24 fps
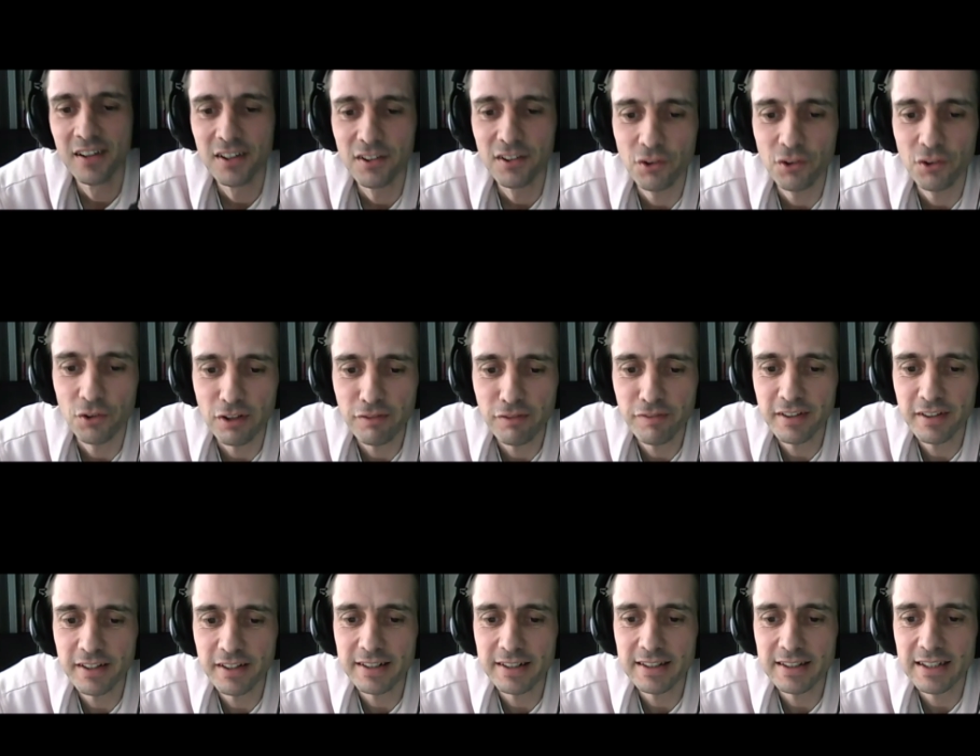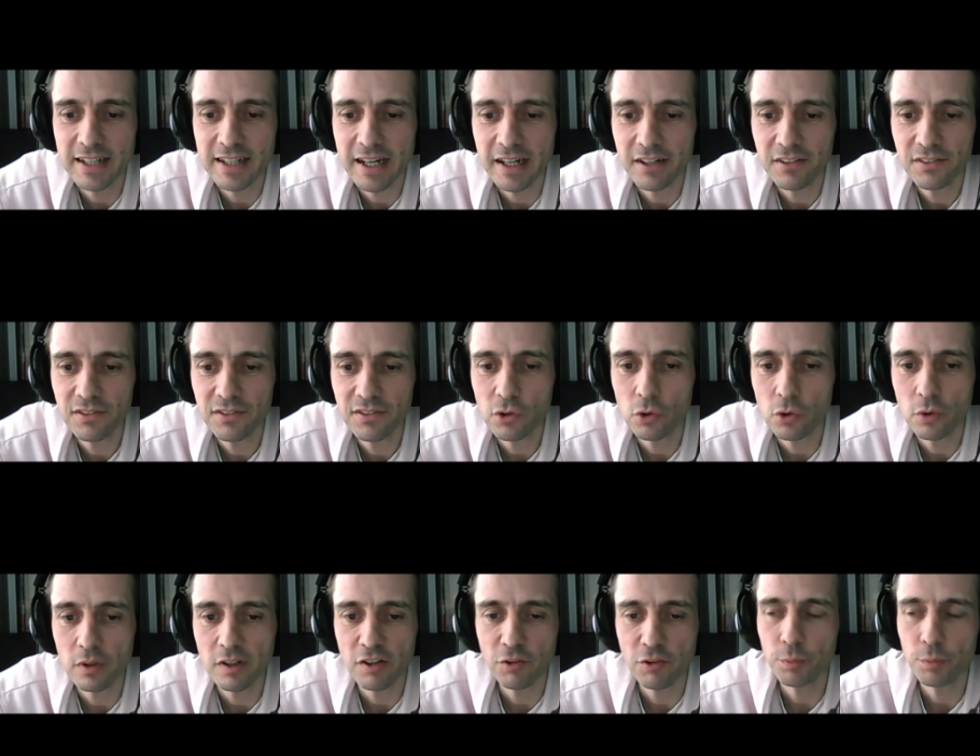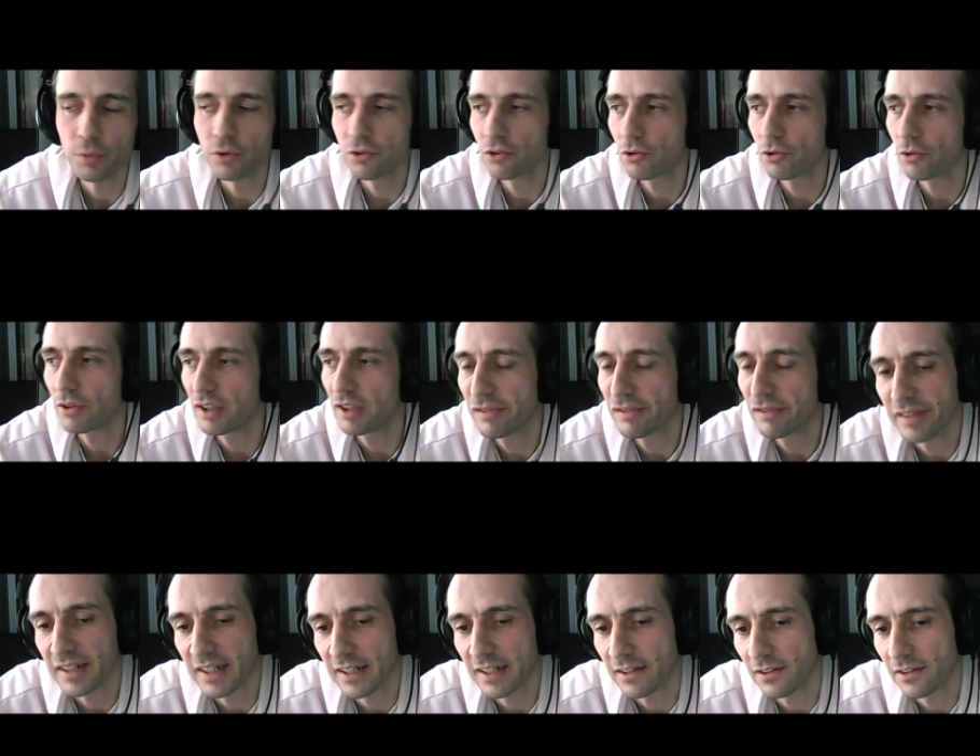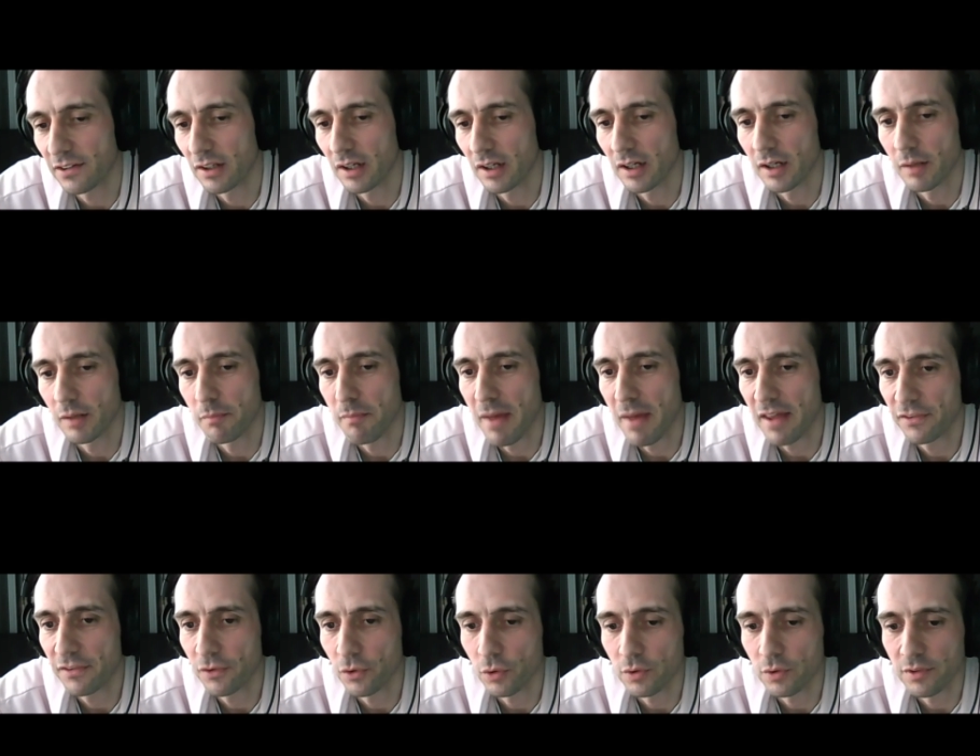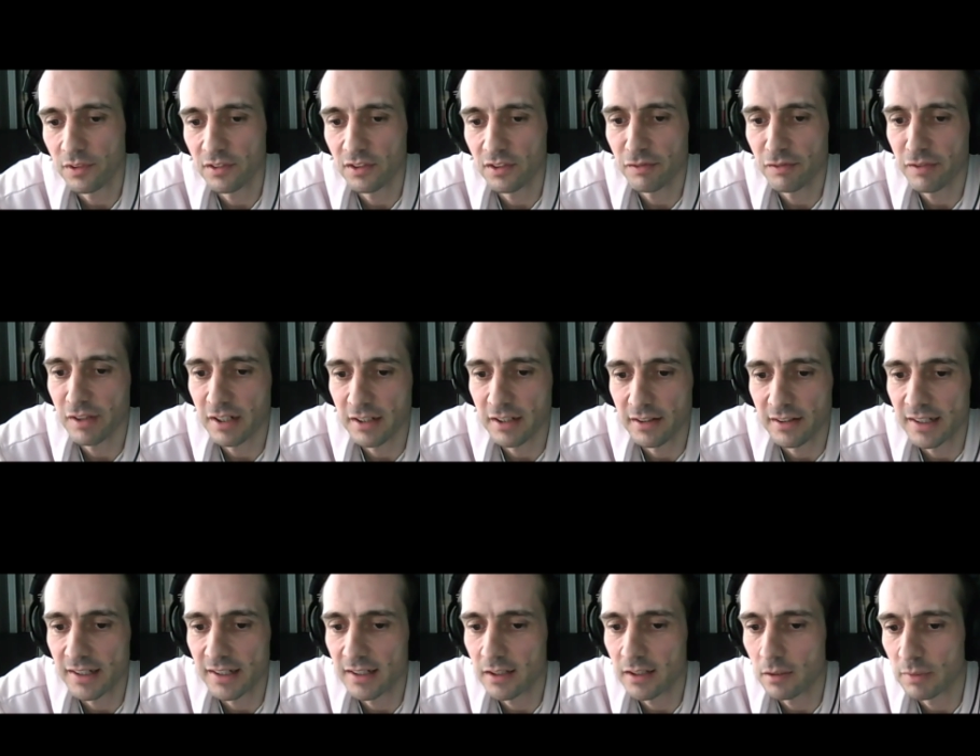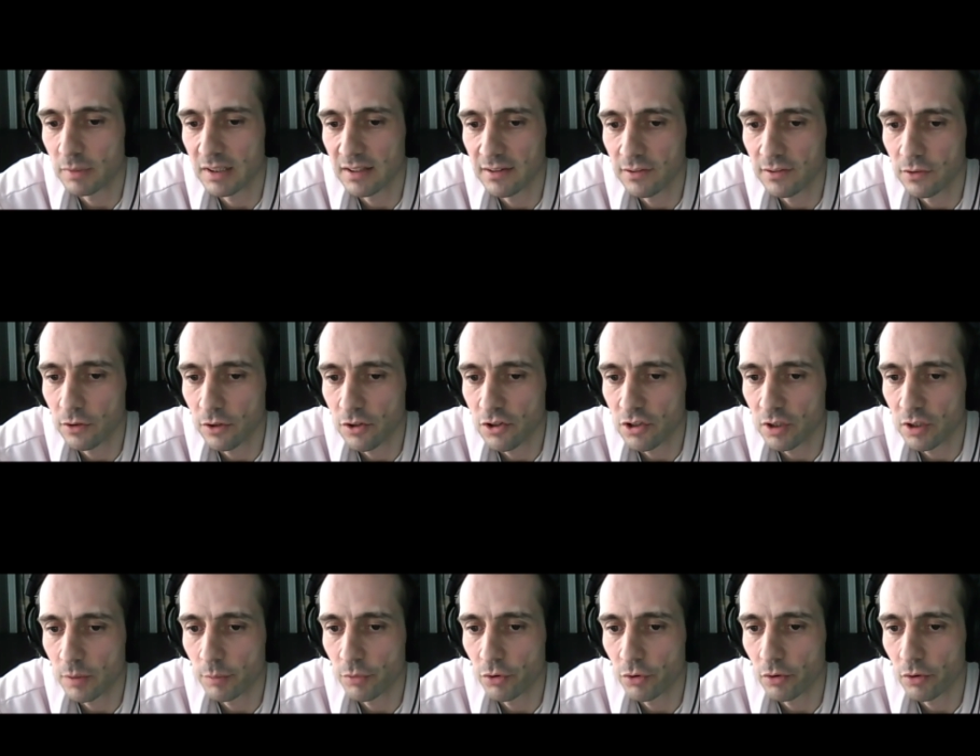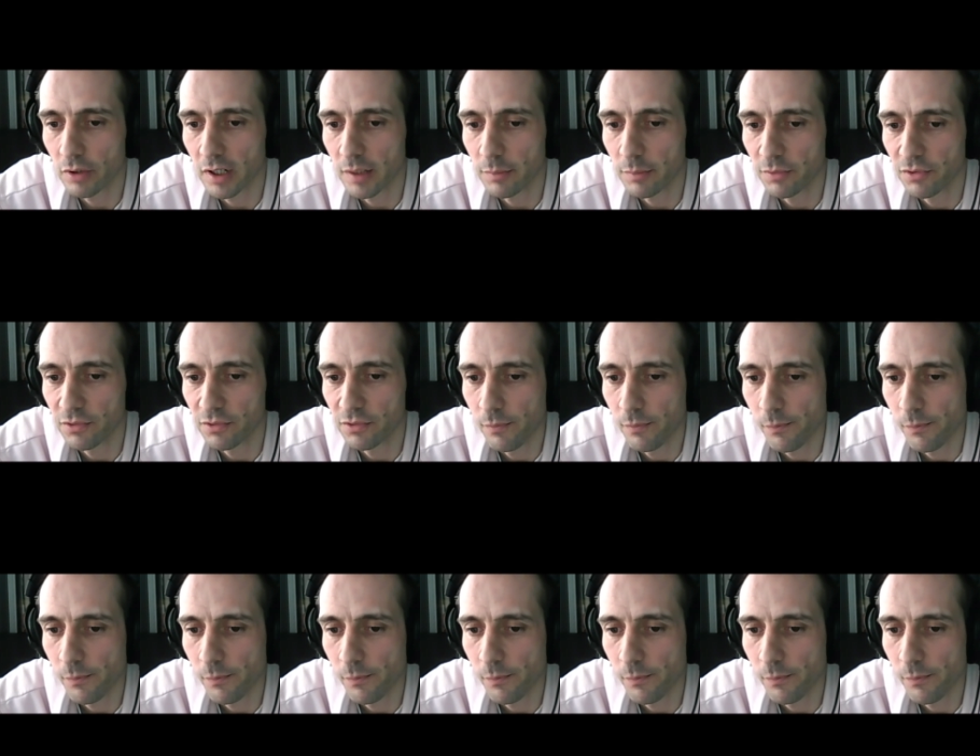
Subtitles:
So different lines correspond to different methods, different database searching programs.